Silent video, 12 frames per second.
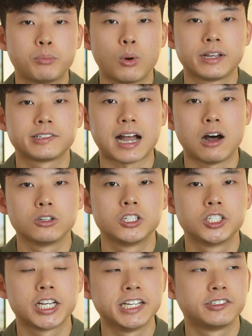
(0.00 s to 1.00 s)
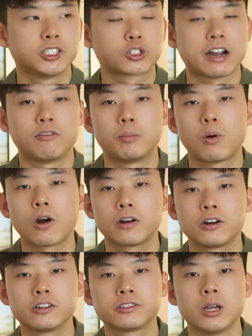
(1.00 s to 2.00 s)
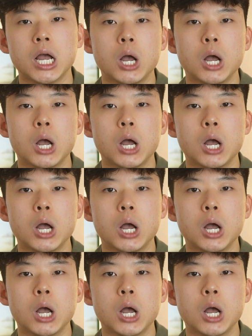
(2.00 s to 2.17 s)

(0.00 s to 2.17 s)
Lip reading: points out to Chase's travel partners,